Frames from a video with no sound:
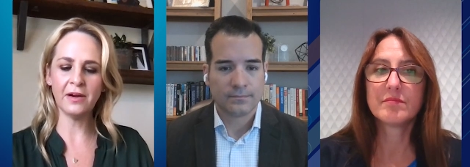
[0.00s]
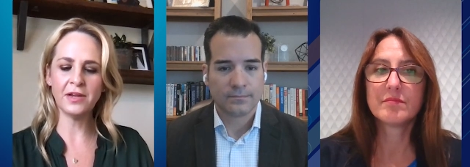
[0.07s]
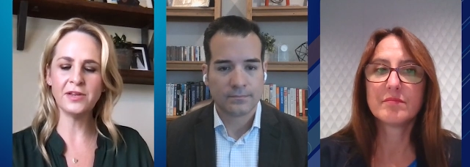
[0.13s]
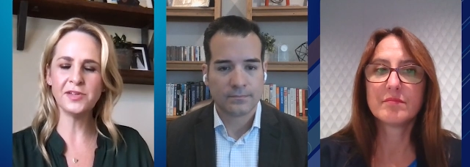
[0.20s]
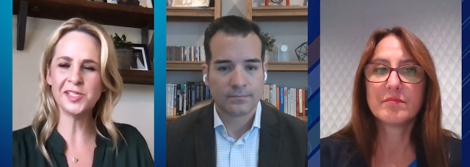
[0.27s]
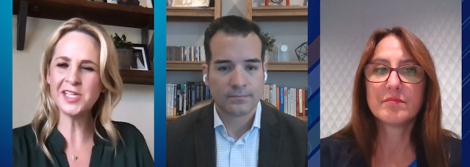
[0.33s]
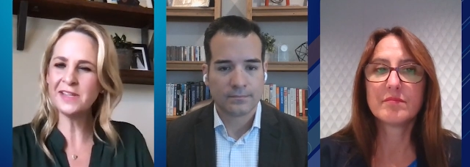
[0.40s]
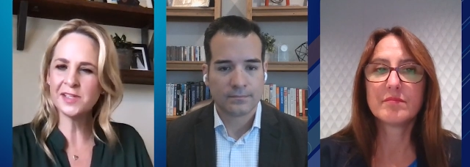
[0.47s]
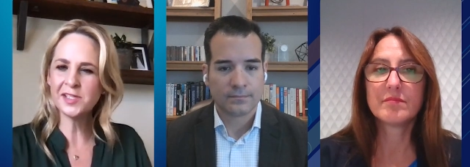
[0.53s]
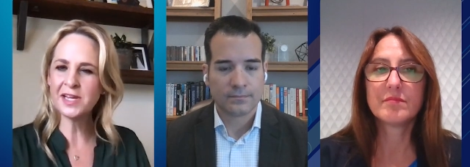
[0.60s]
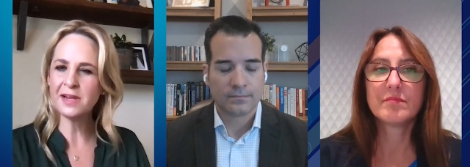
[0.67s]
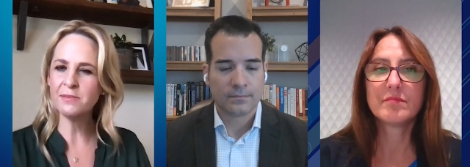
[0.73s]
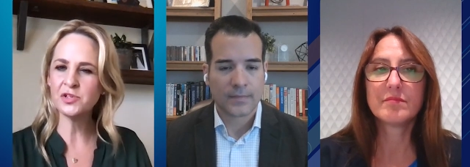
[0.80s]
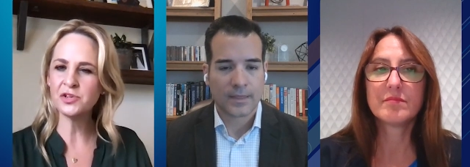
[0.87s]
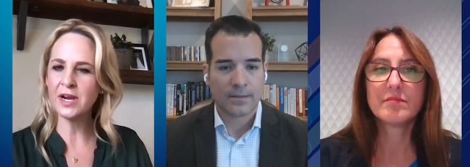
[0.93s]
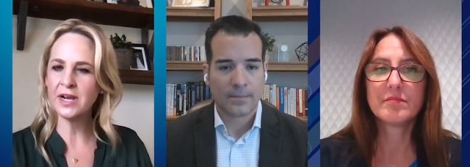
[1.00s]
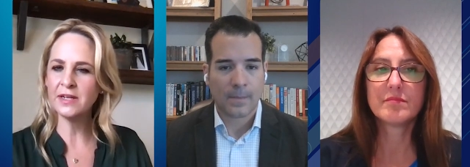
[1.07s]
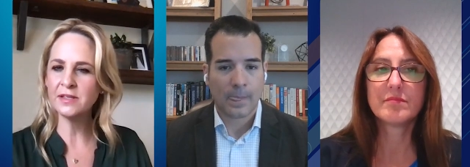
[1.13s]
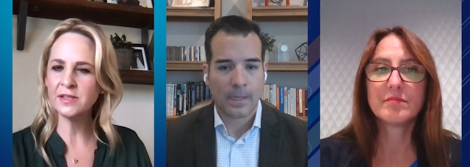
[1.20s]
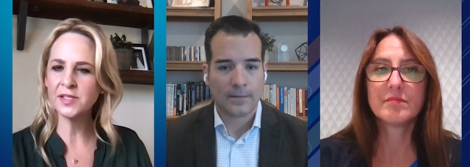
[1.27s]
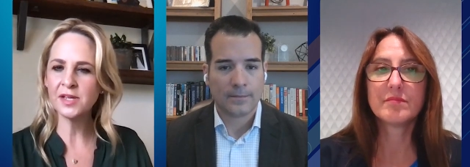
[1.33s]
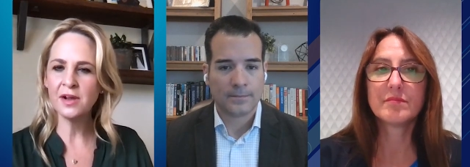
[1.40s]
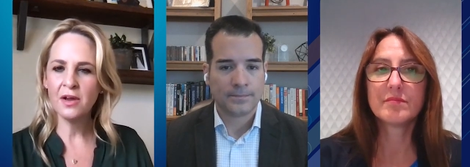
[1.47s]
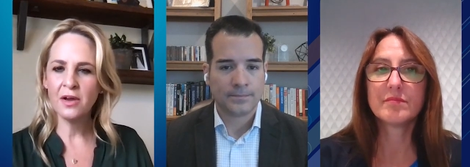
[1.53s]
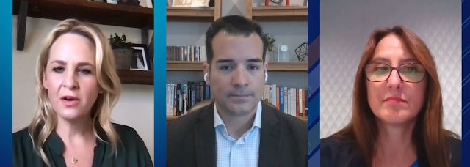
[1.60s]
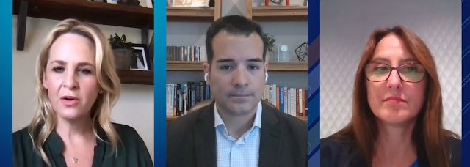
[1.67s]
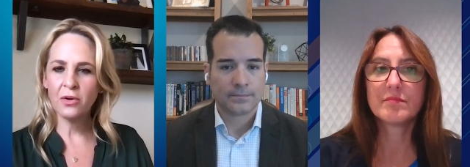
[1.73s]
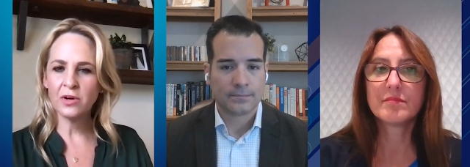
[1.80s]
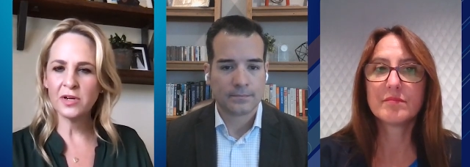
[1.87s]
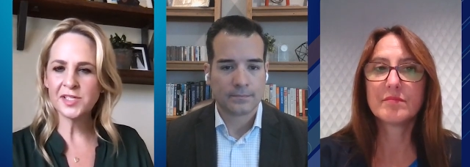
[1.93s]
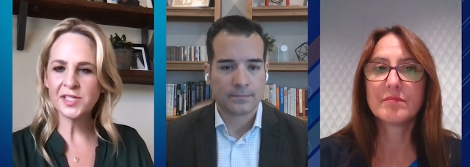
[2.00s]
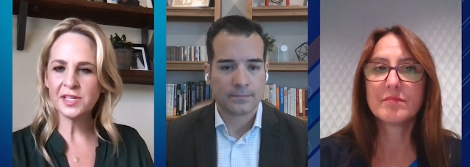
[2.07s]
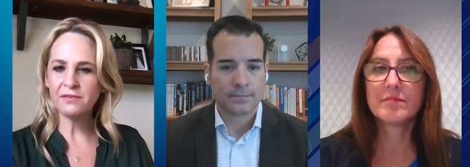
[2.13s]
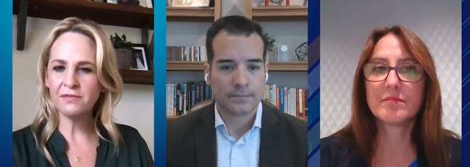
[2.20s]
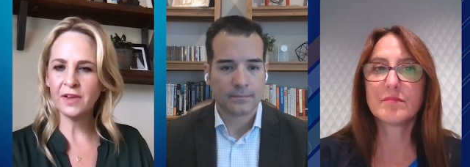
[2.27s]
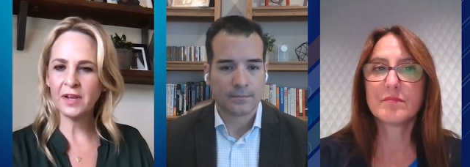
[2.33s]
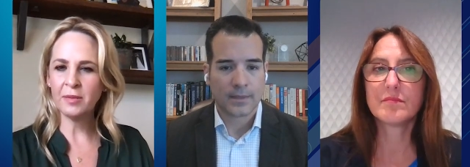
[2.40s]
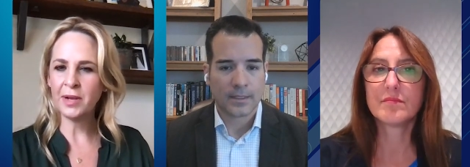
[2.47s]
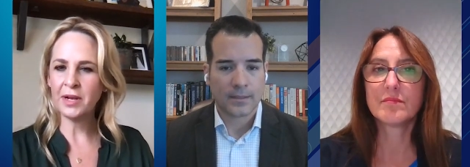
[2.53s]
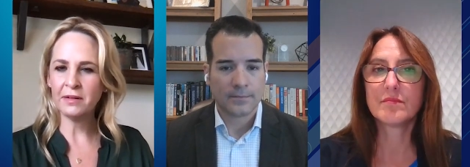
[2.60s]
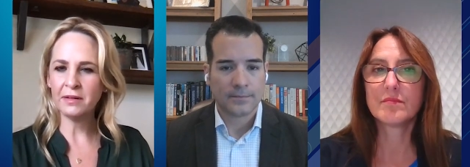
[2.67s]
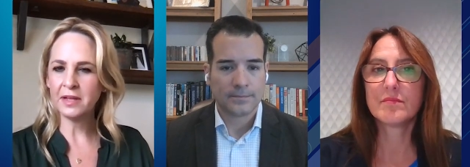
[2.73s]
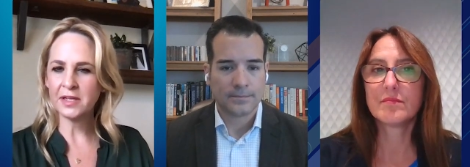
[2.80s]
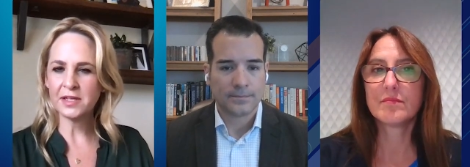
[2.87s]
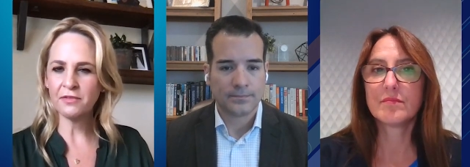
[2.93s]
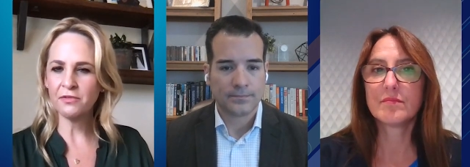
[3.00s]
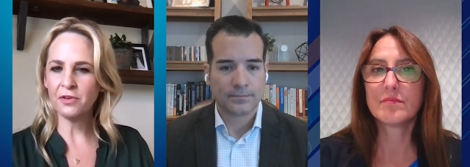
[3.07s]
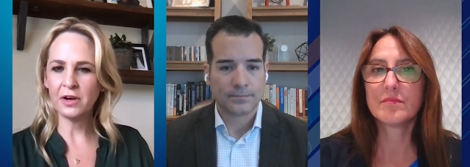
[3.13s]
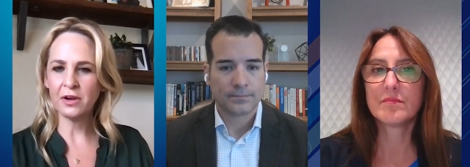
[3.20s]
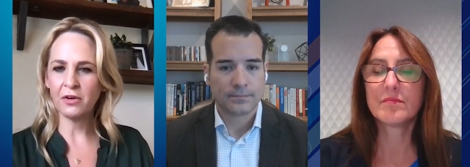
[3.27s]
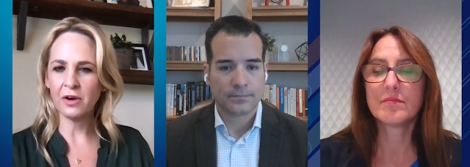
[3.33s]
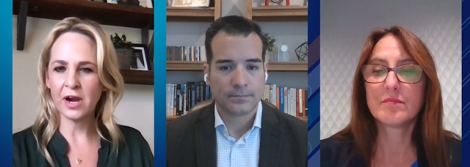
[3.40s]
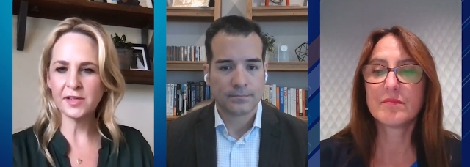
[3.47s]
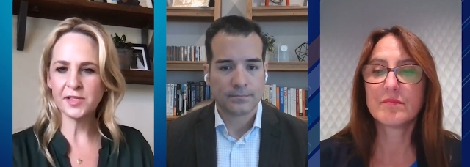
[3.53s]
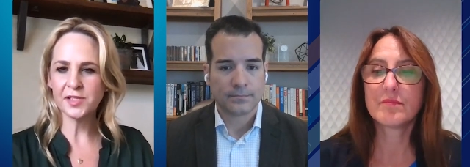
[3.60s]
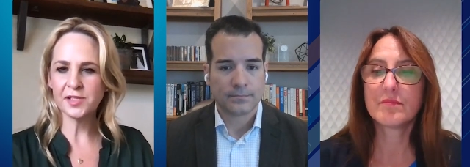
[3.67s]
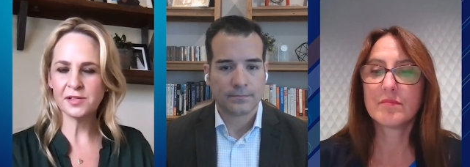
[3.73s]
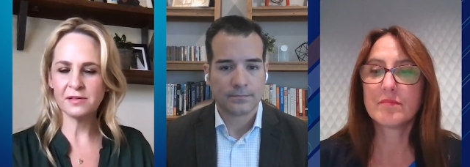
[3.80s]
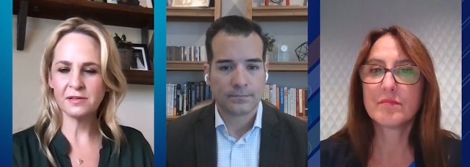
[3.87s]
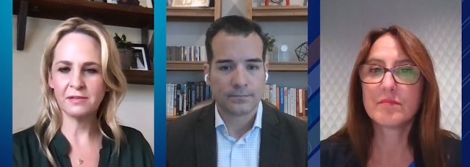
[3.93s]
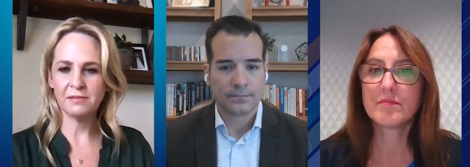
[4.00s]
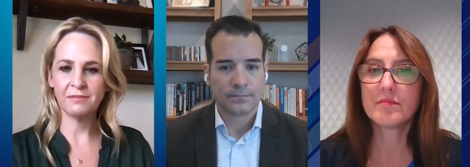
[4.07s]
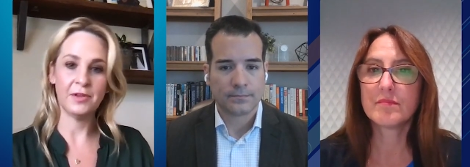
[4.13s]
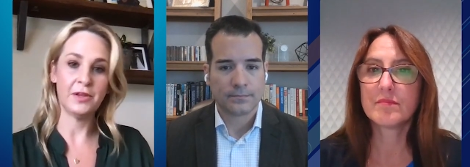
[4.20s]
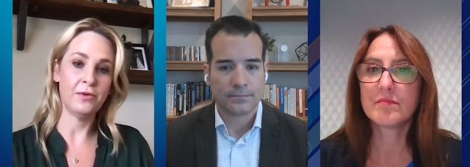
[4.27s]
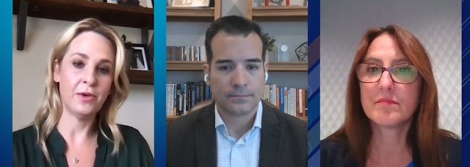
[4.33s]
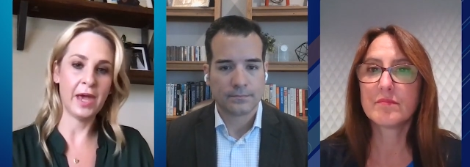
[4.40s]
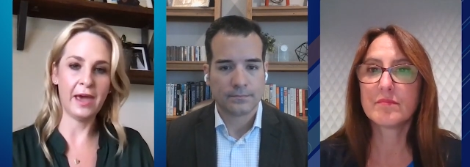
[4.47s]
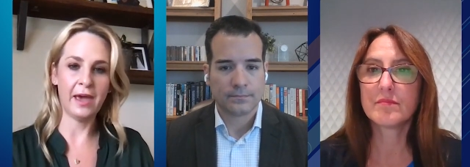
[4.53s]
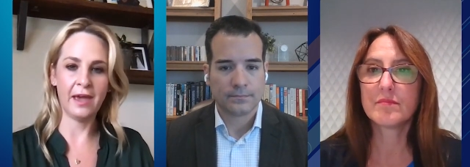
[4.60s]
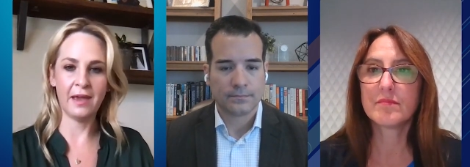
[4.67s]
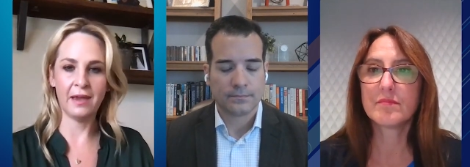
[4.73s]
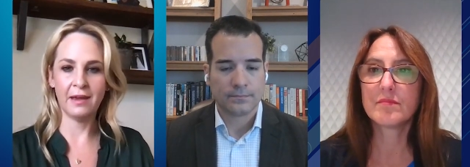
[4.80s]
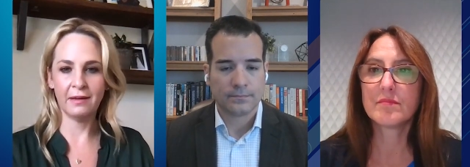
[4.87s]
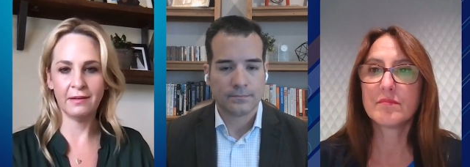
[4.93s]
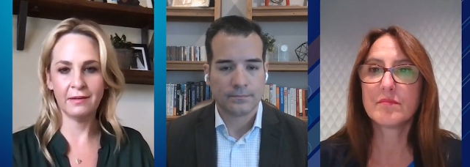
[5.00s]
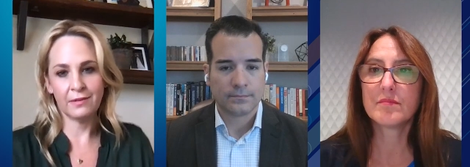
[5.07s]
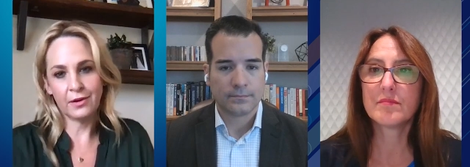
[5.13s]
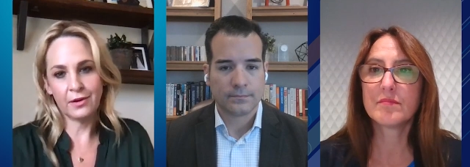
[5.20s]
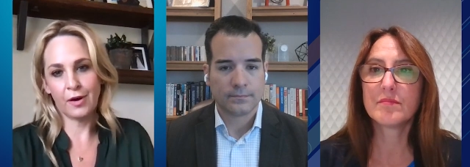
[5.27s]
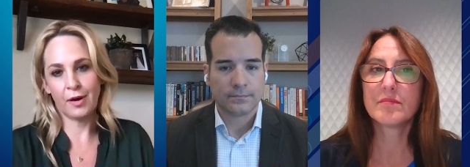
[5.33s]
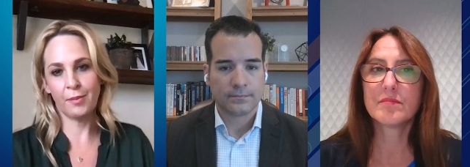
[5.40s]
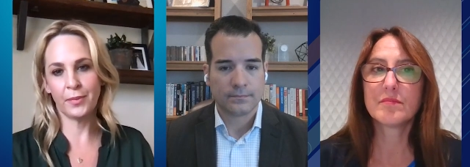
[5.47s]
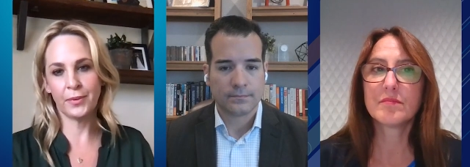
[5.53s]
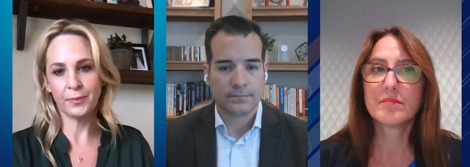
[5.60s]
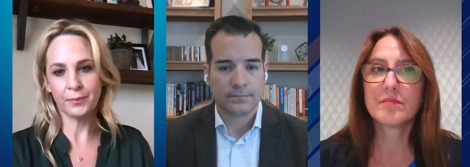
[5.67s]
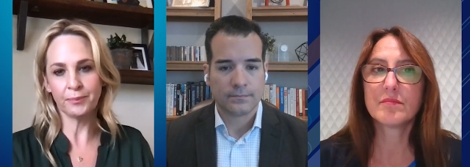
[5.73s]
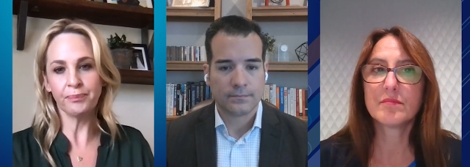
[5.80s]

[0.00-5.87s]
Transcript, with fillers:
Speaker 1: are you seeing the same trends? or is it fundamentally different across UK, Europe?